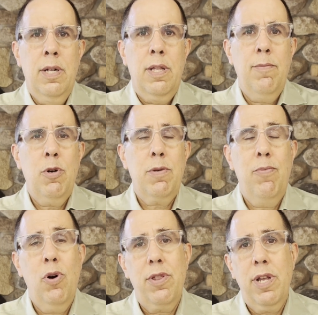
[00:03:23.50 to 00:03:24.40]
The most
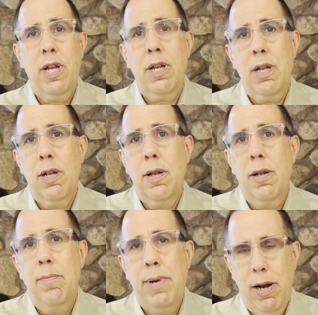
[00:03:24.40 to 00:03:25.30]
important thing
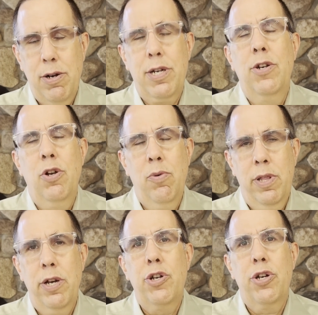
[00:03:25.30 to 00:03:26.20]
parents can do with
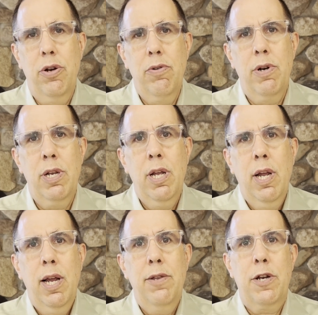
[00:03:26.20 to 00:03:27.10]
their children
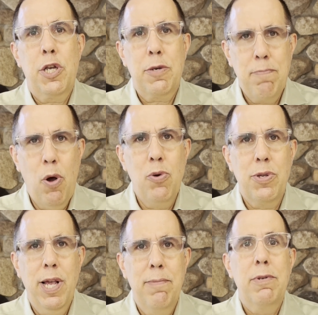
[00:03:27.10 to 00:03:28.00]
is expose
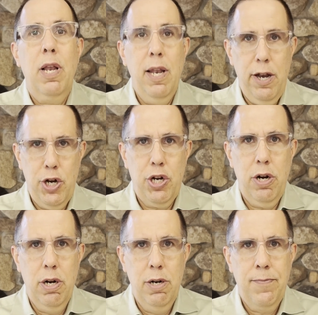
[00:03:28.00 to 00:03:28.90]
them to
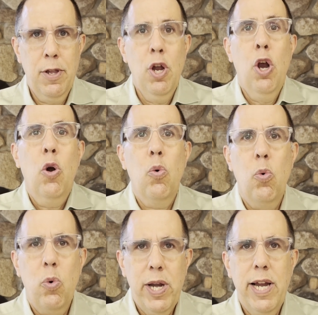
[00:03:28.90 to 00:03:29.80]
literature.
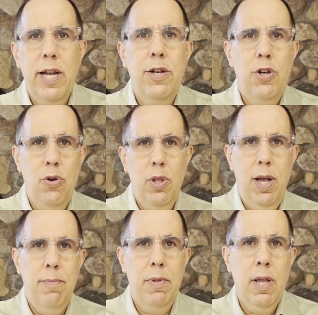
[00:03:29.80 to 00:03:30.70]
Read to
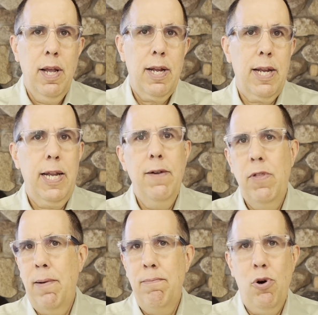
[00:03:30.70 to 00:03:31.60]
them. Give
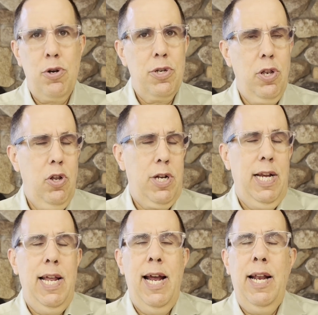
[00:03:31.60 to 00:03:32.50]
them books
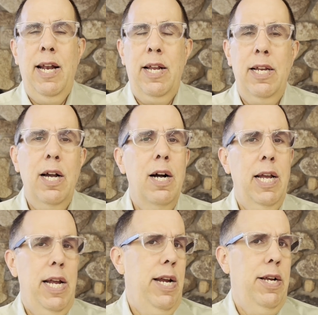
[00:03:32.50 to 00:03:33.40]
looking at a young
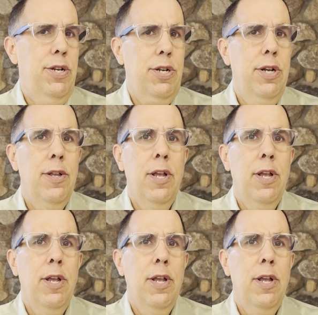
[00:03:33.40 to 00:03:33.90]
age.